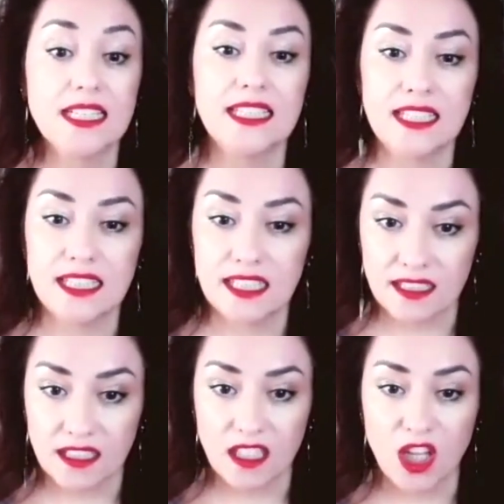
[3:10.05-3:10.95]

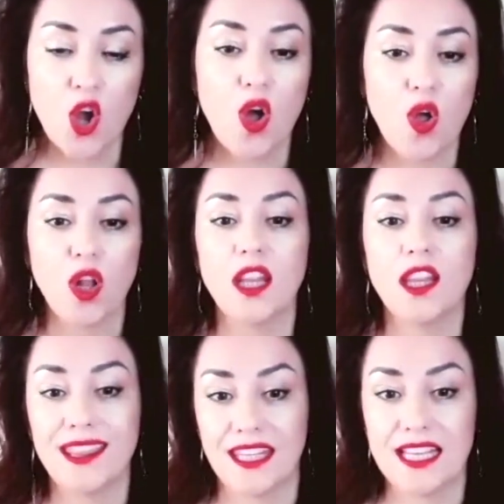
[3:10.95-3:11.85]
heal all
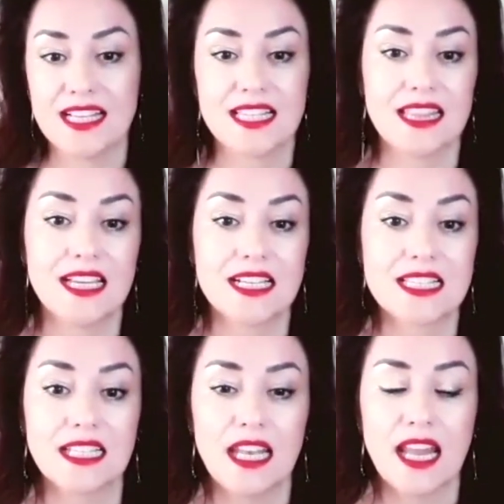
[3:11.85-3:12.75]
the things that
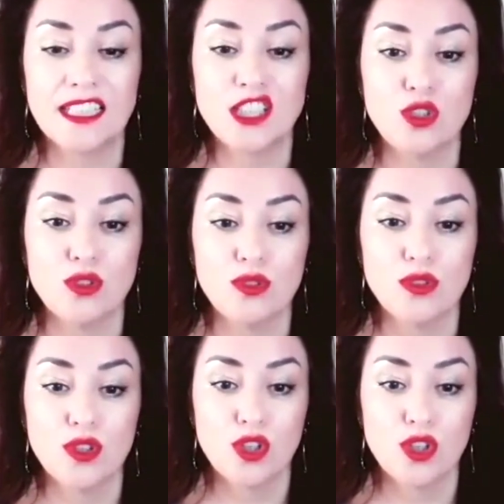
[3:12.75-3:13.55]
doesn't let you